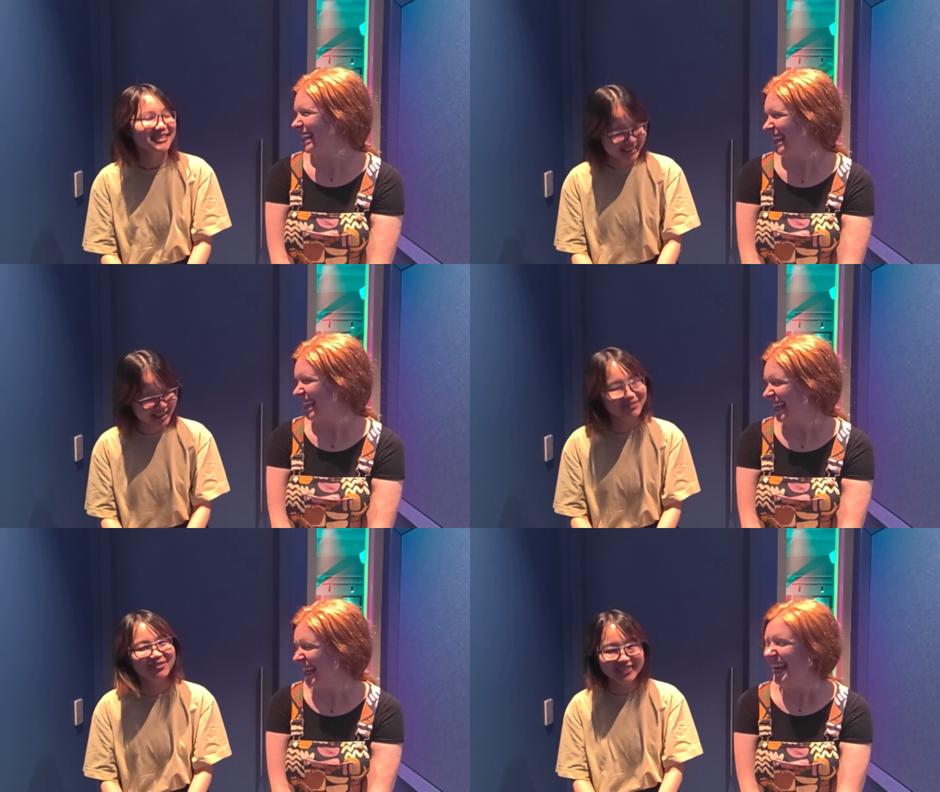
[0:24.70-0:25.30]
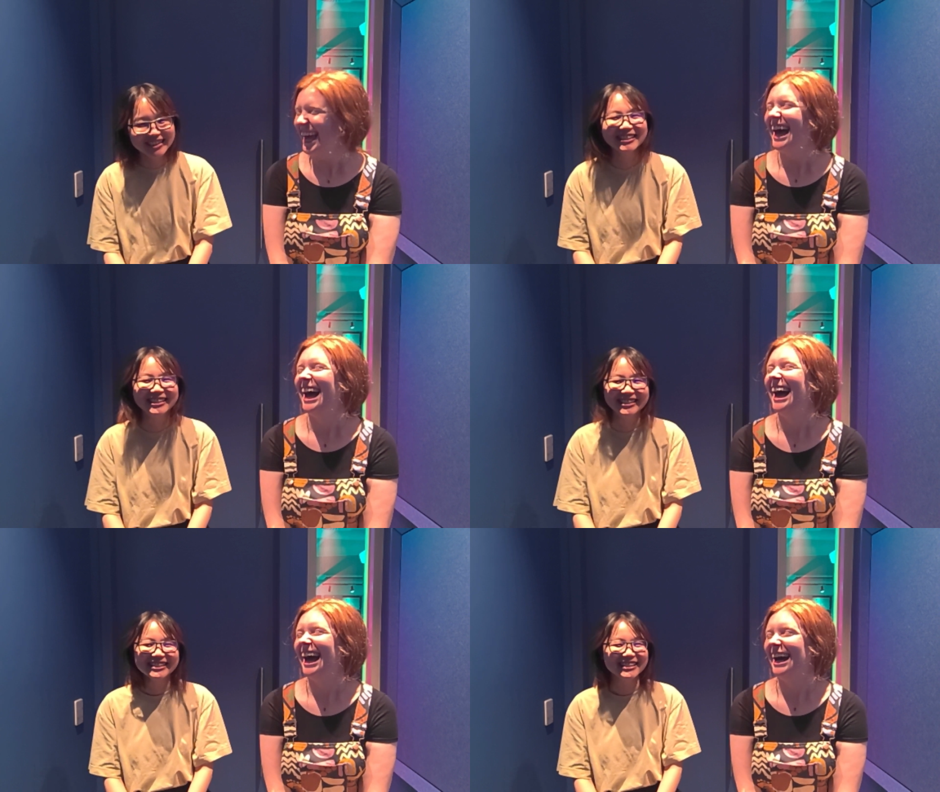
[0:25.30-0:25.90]
Speaker 1: Yep.
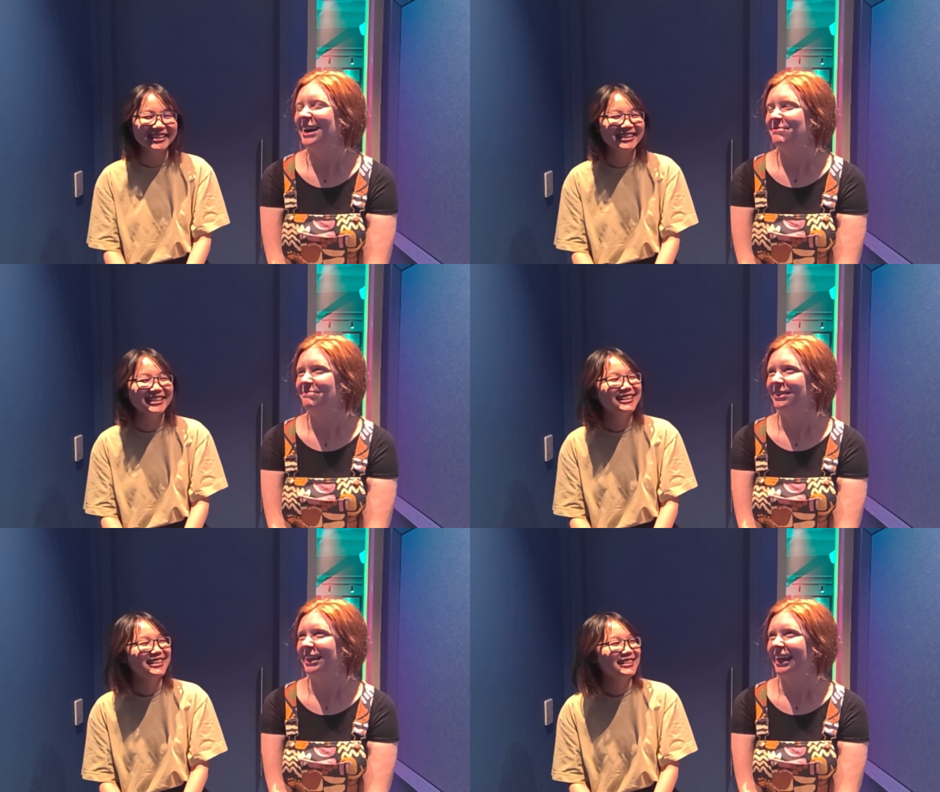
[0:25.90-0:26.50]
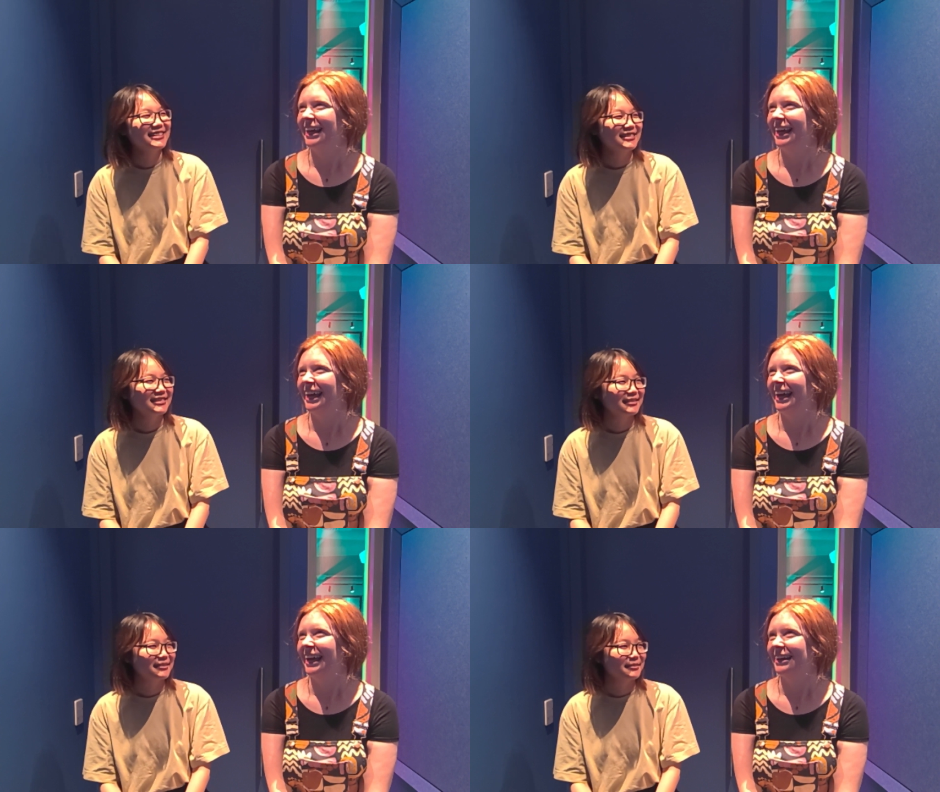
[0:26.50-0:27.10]
um,
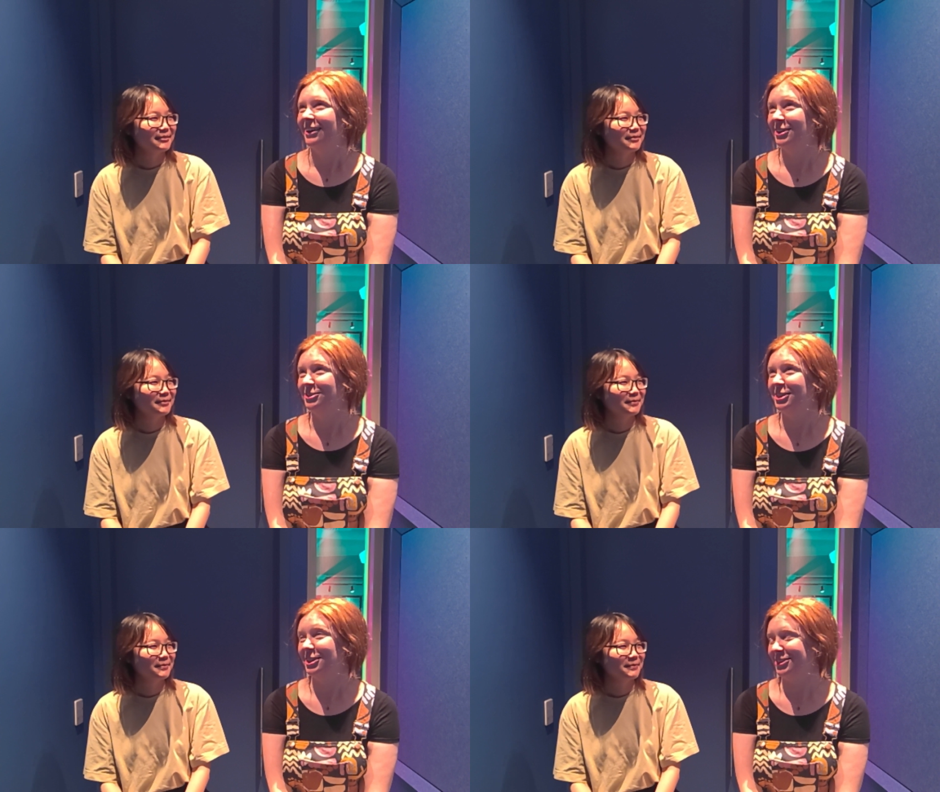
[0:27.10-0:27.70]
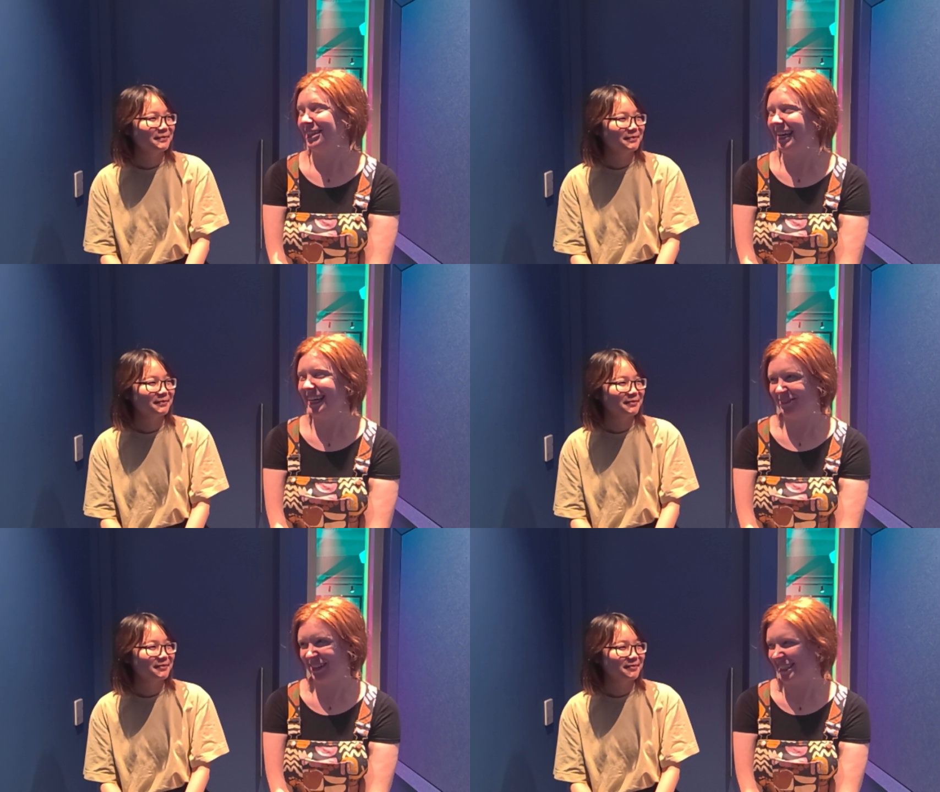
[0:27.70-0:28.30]
country Australia is
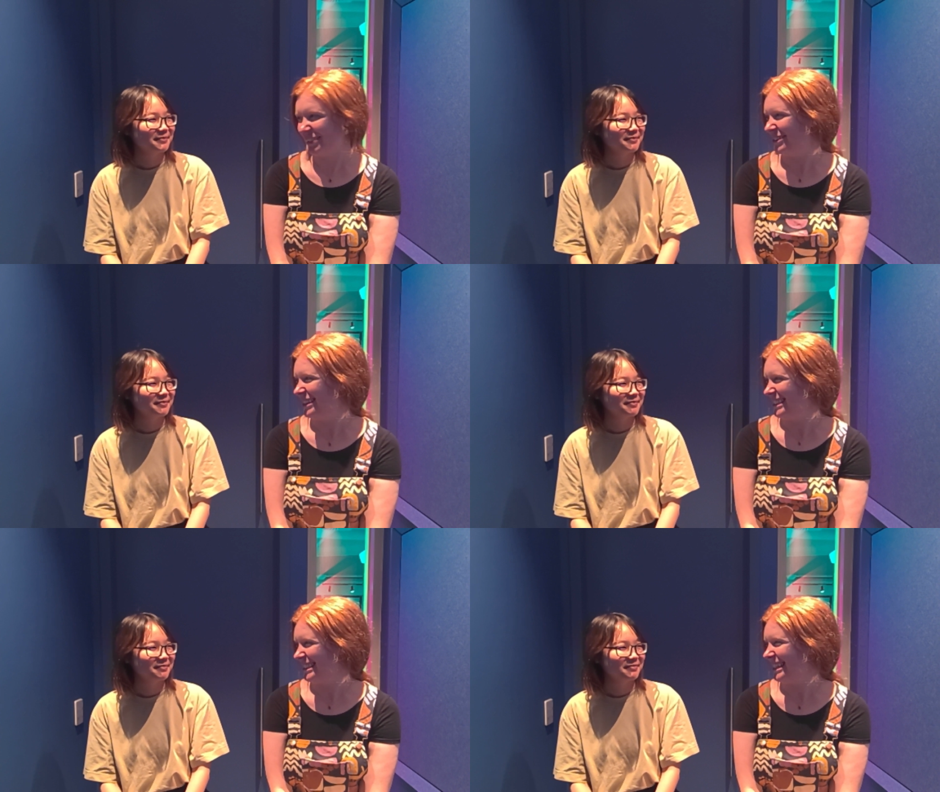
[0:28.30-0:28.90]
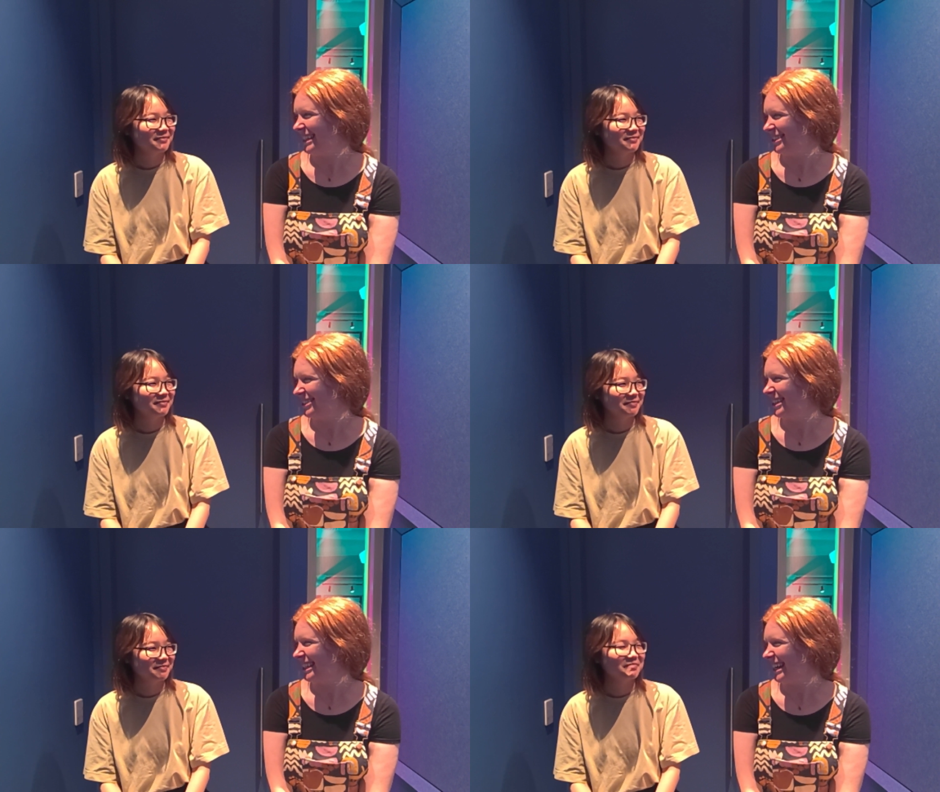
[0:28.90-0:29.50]
very different than city
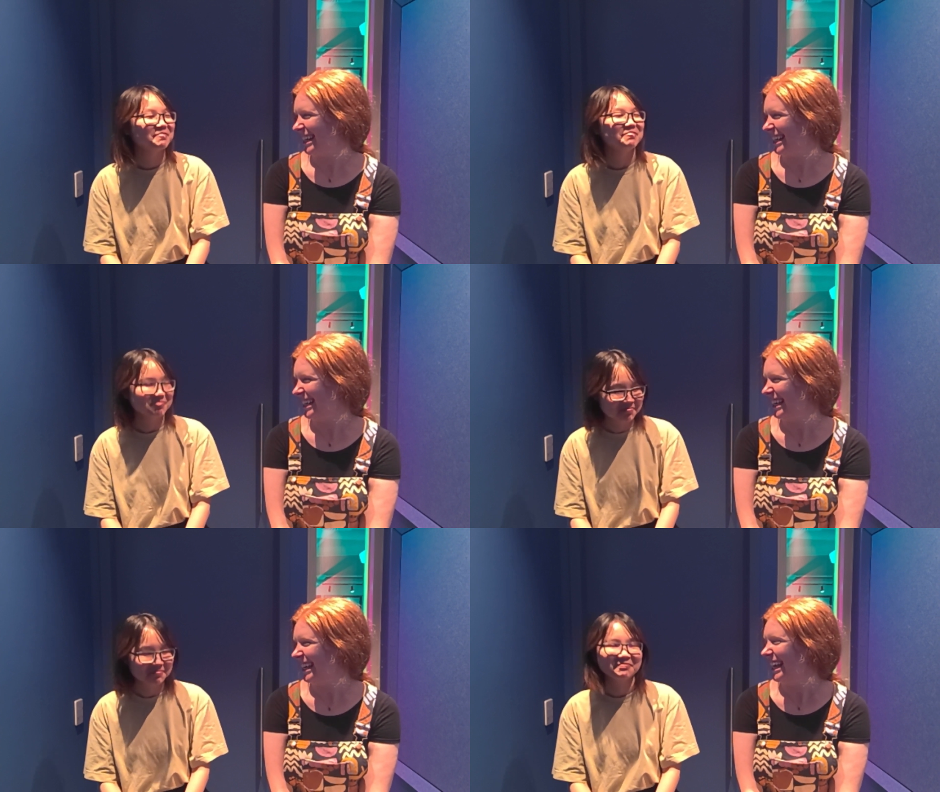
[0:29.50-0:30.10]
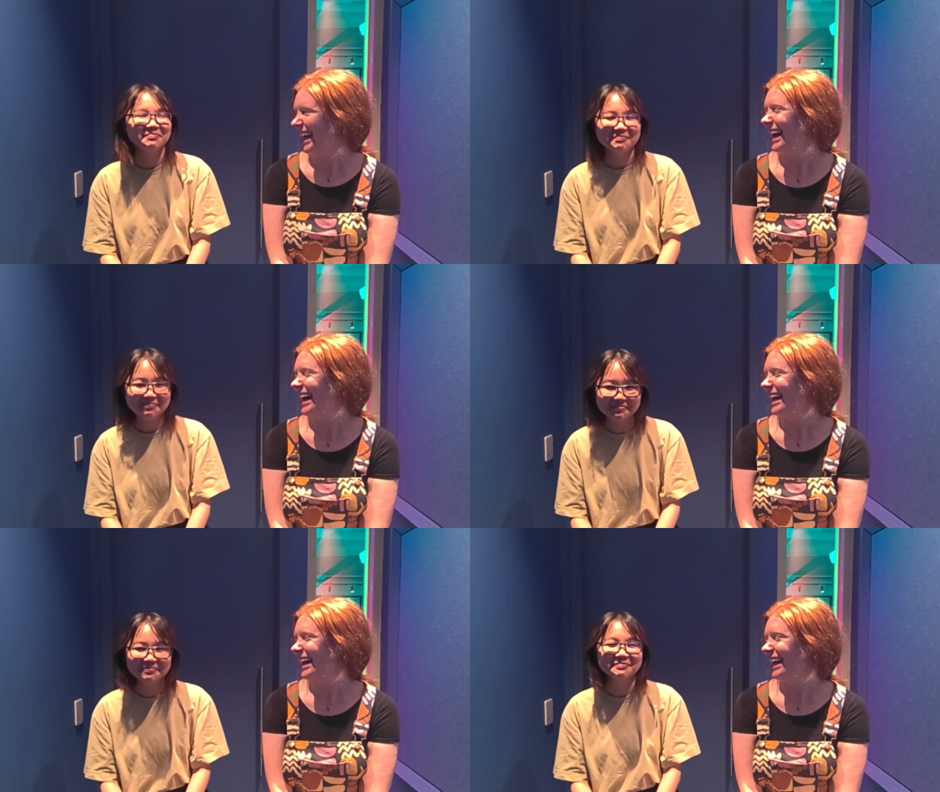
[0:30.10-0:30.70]
Australia.
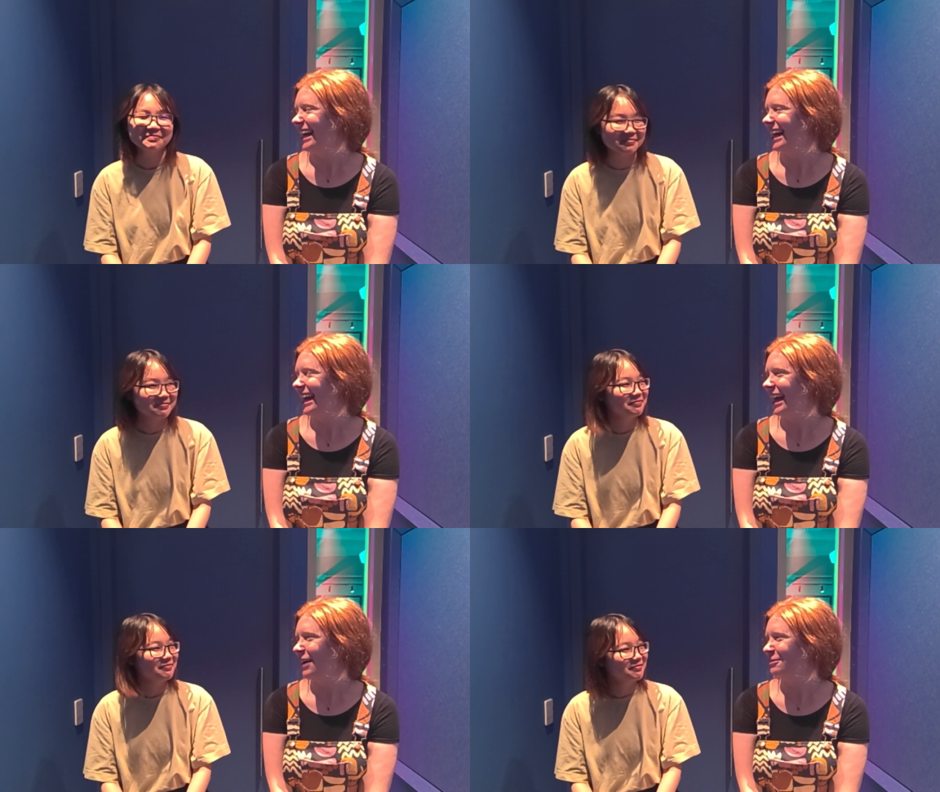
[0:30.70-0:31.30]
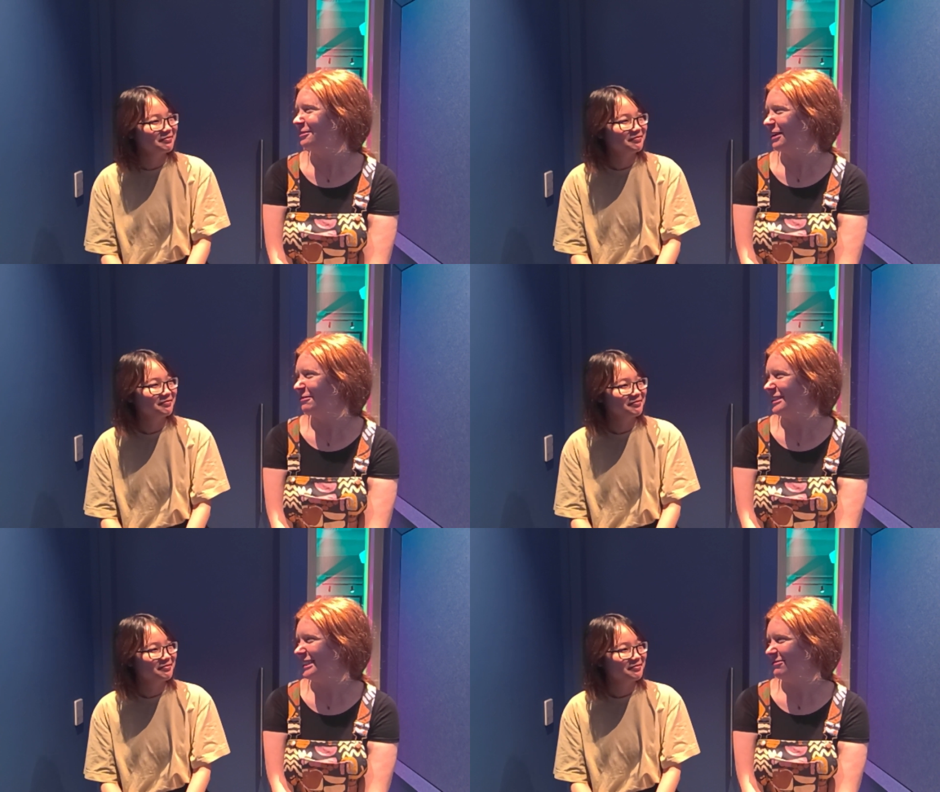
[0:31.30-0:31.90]
Uh, how how was it